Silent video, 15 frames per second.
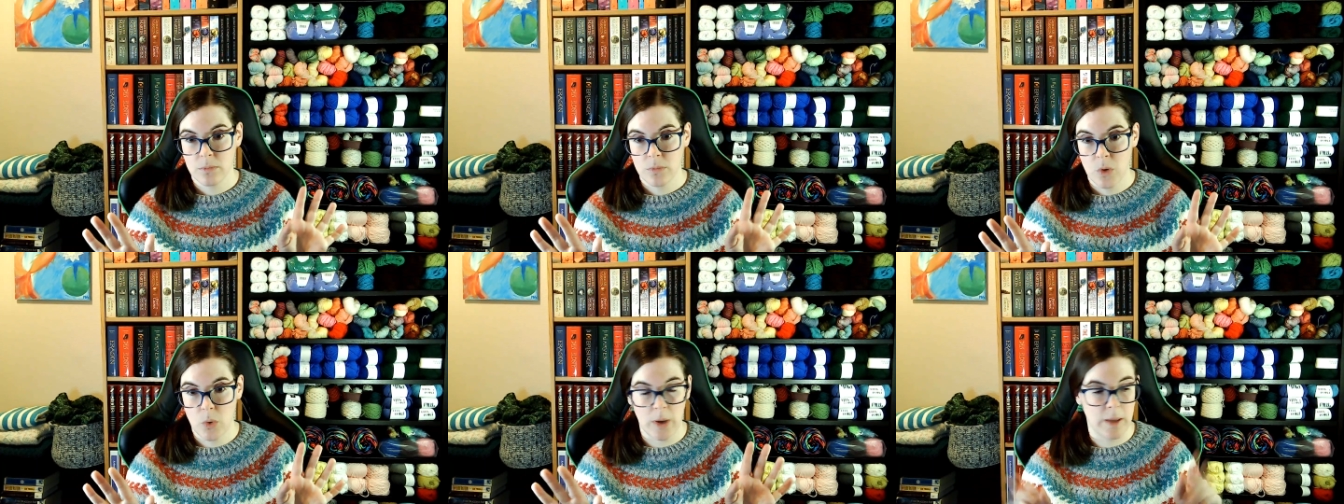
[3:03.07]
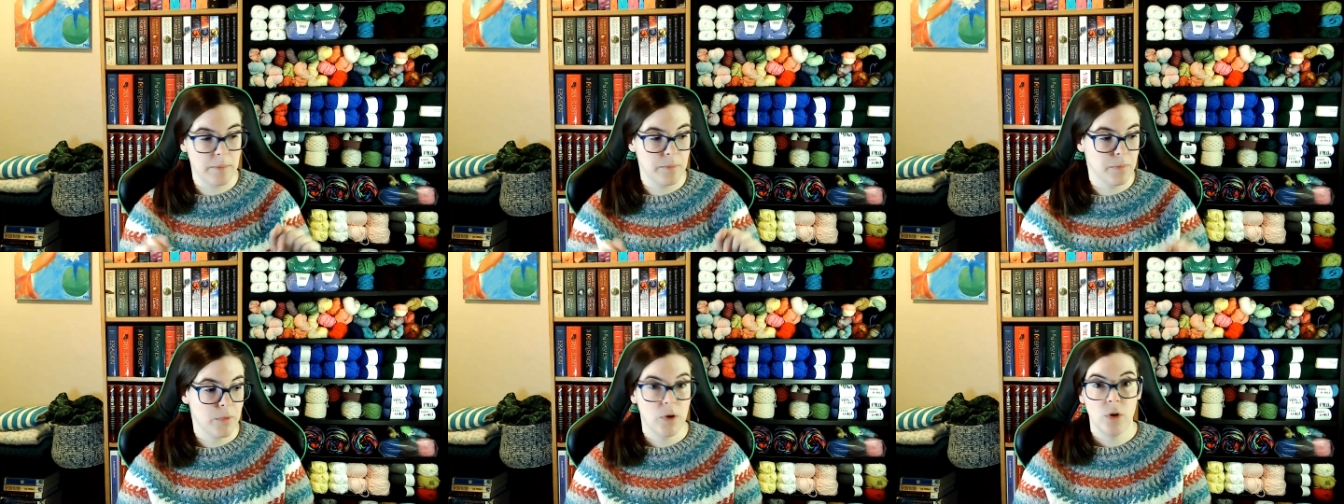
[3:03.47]
Okay.
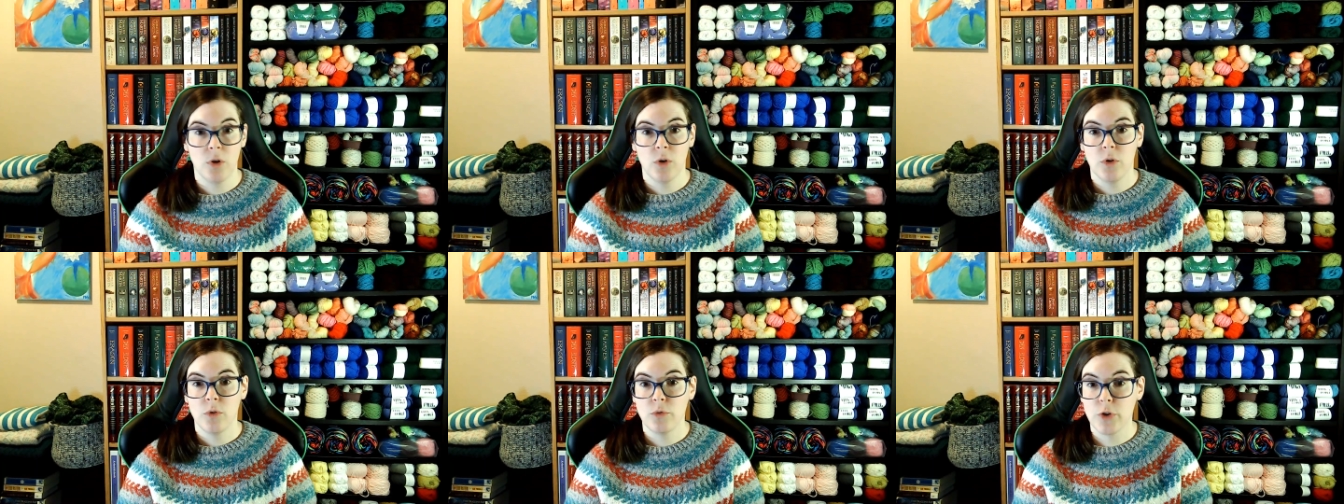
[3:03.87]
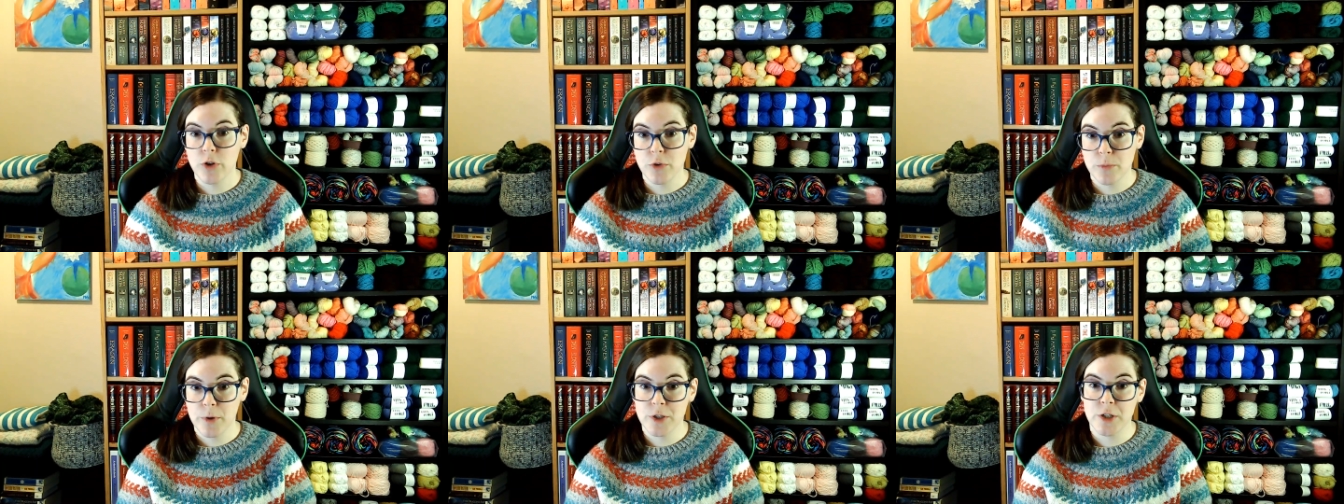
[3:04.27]

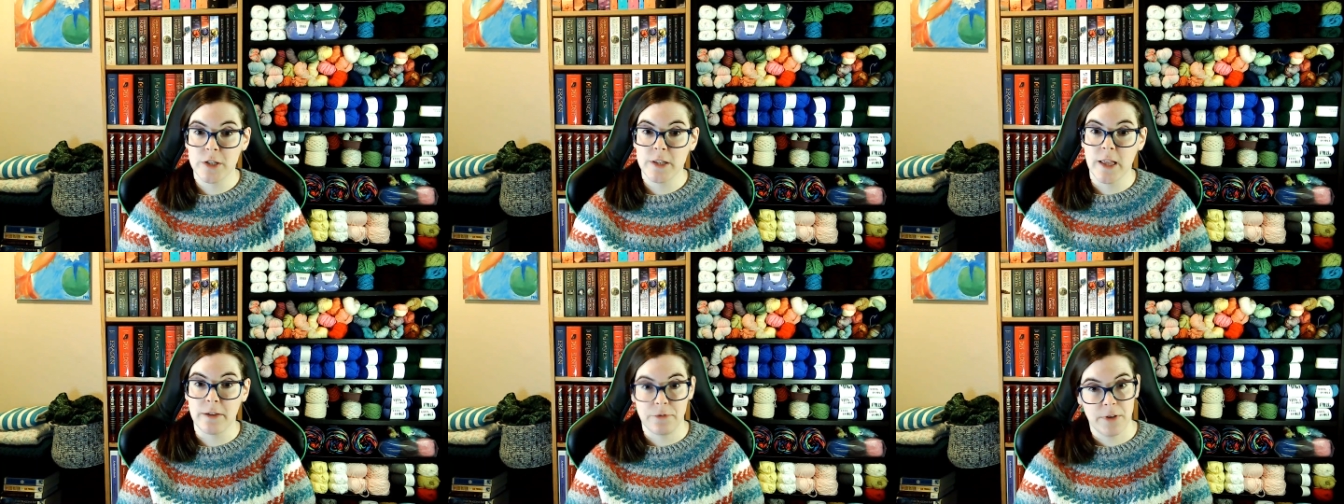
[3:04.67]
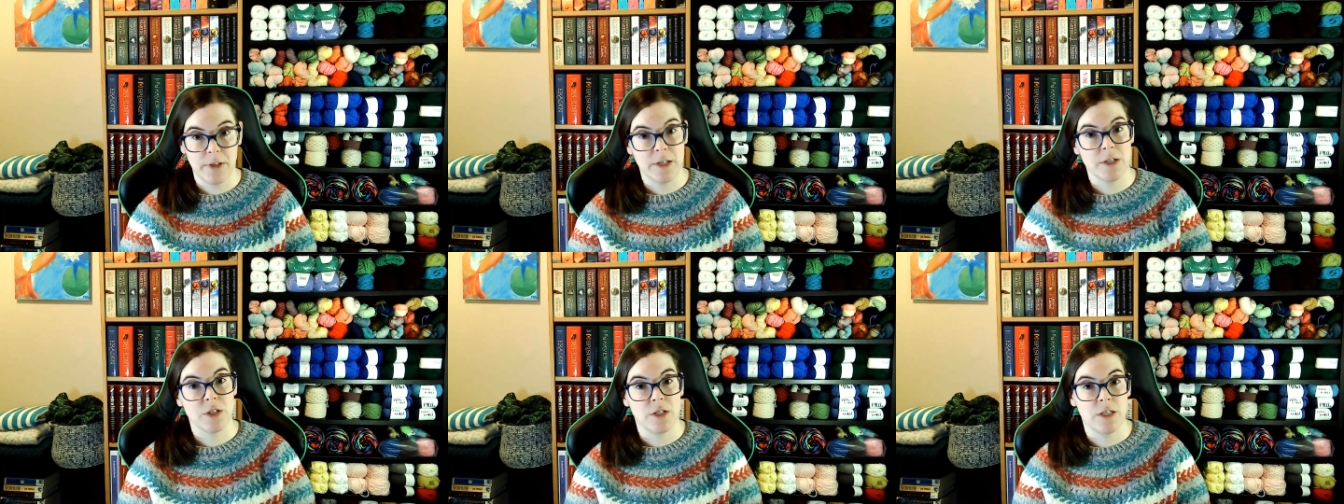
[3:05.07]
First project I
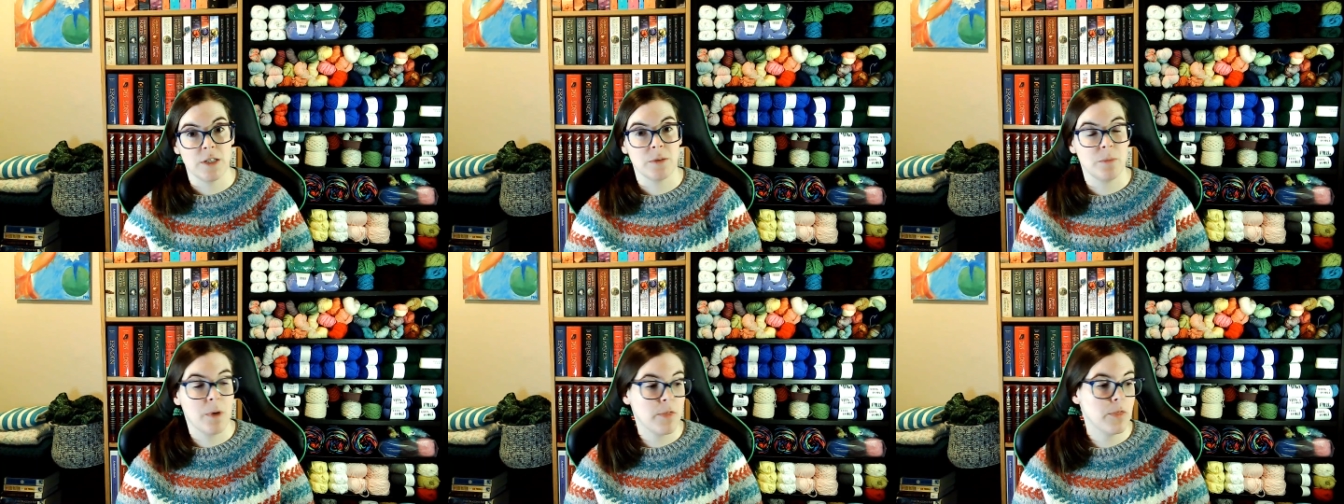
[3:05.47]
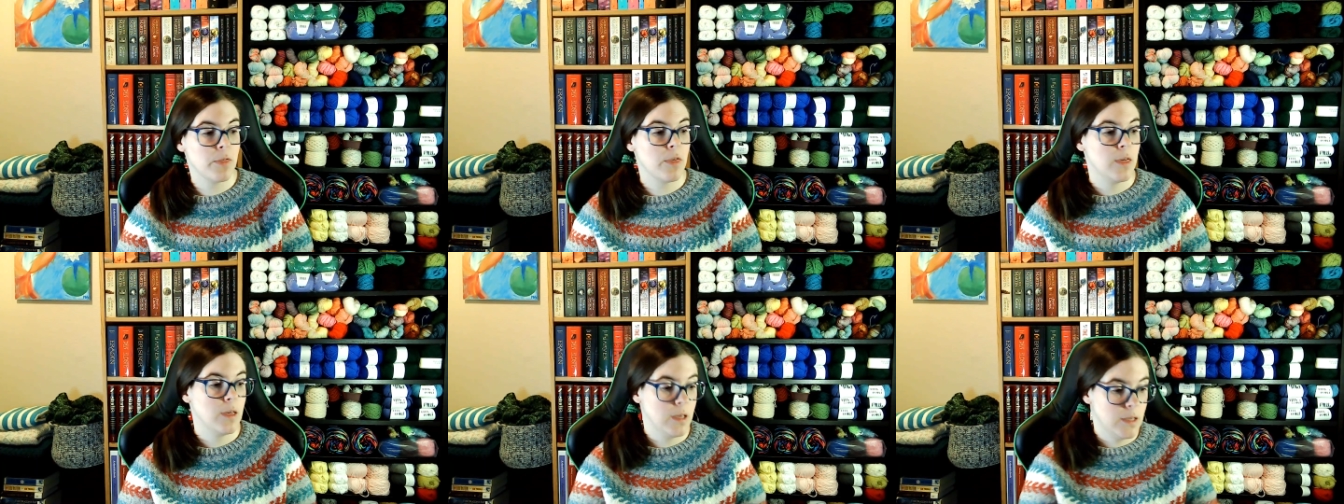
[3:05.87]
finished this month
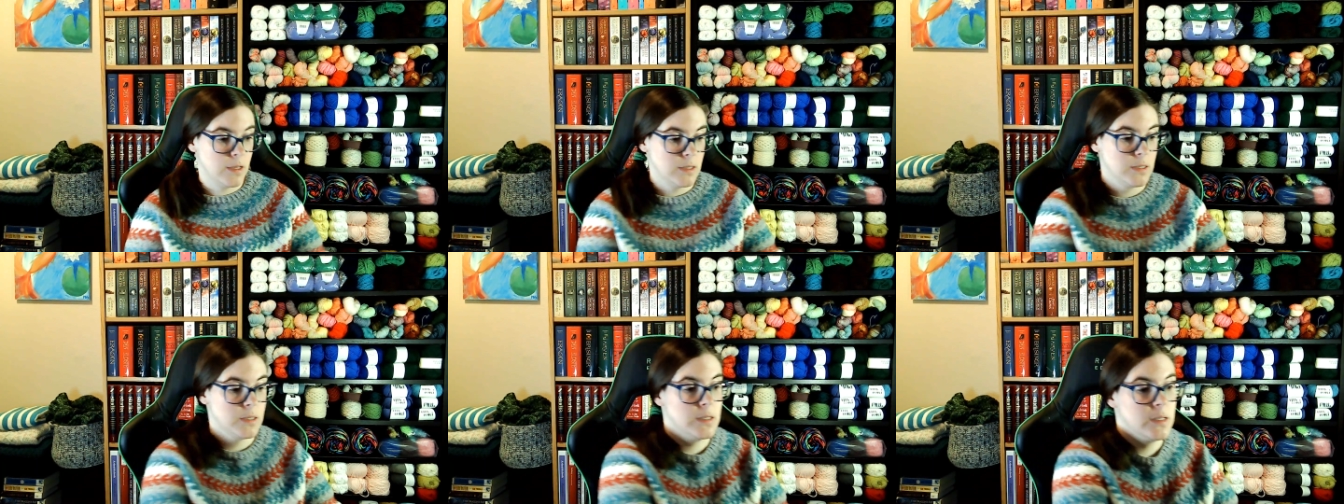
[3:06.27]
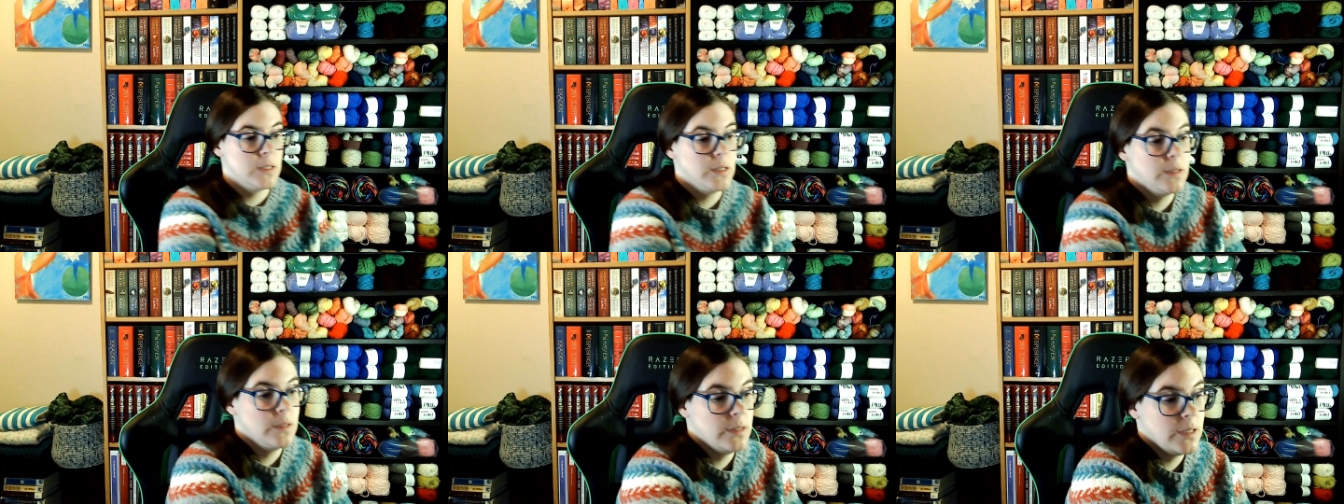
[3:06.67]
is
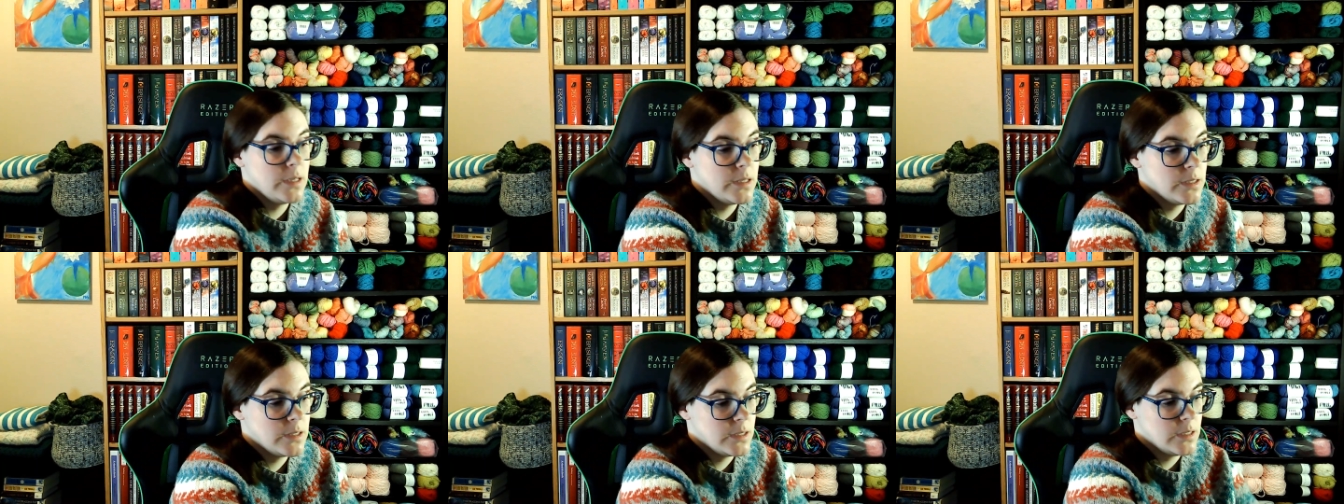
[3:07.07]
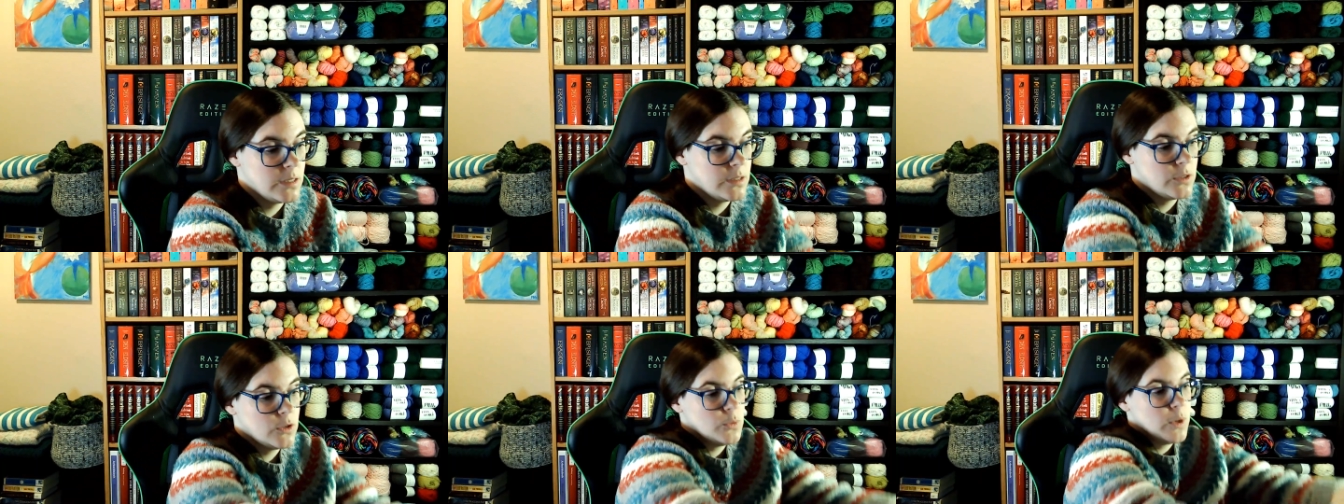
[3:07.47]
this
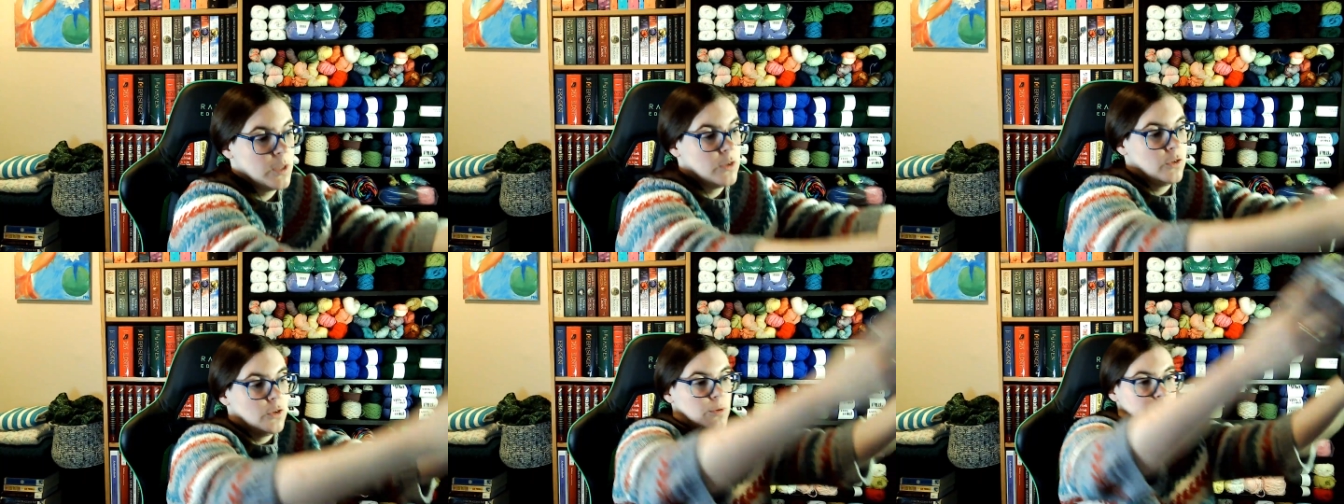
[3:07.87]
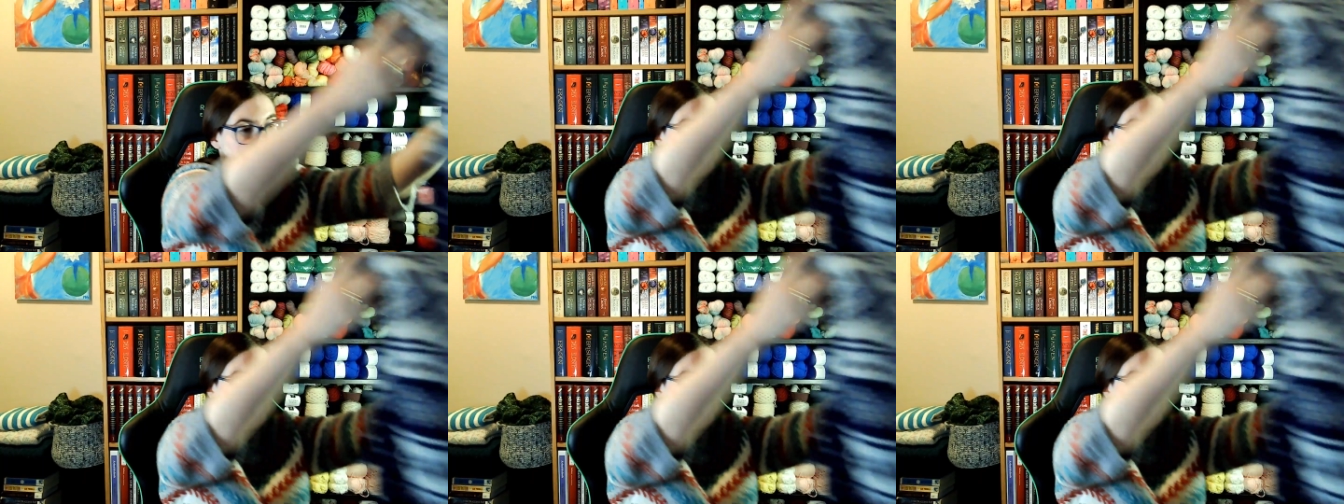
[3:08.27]
sweater.